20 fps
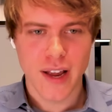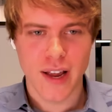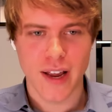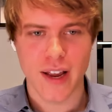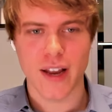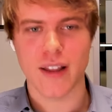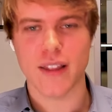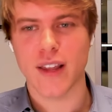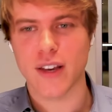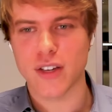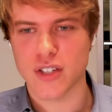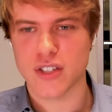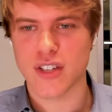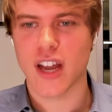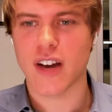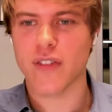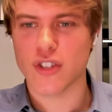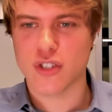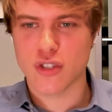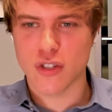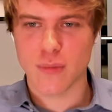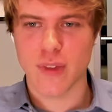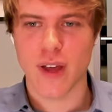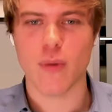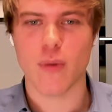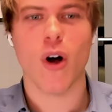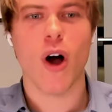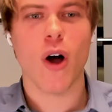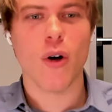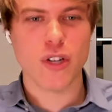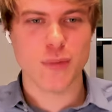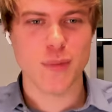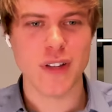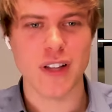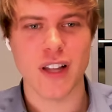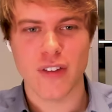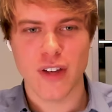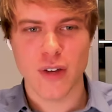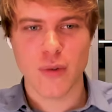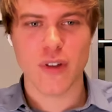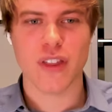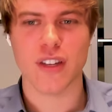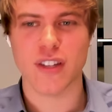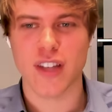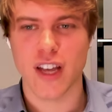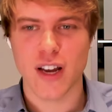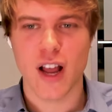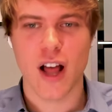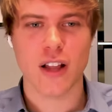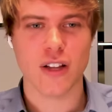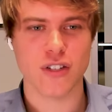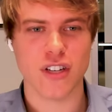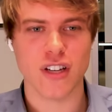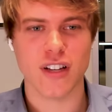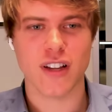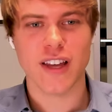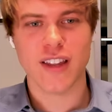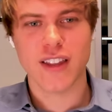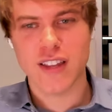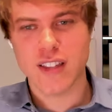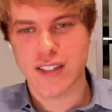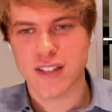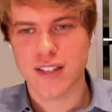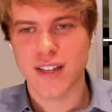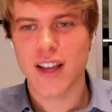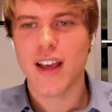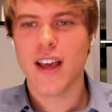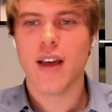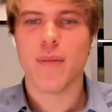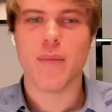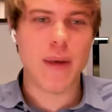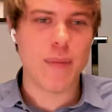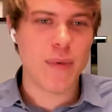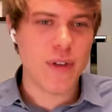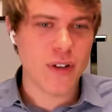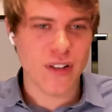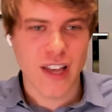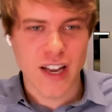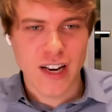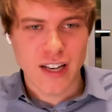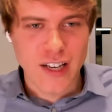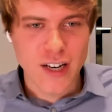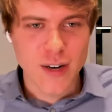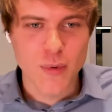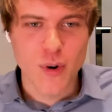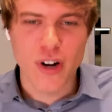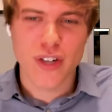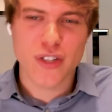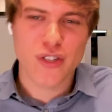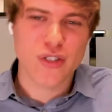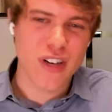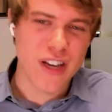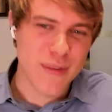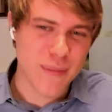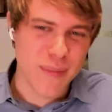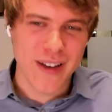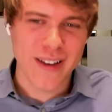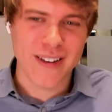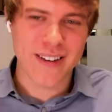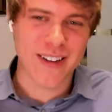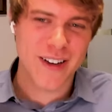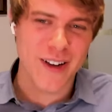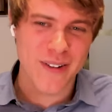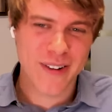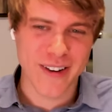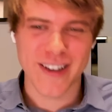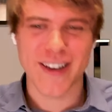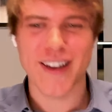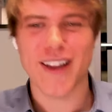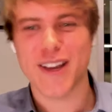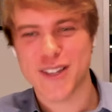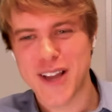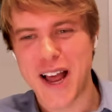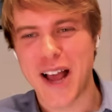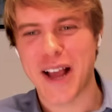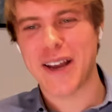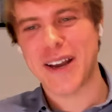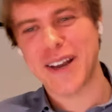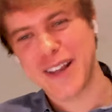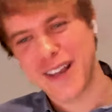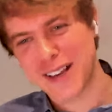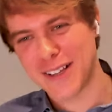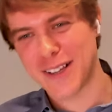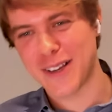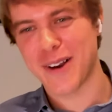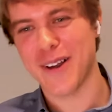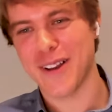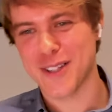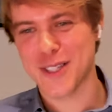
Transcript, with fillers: and then just kind of assume that we'll always be living with the technology like this maybe it'll get a little more extreme, but you know, it, it's not going to get you know,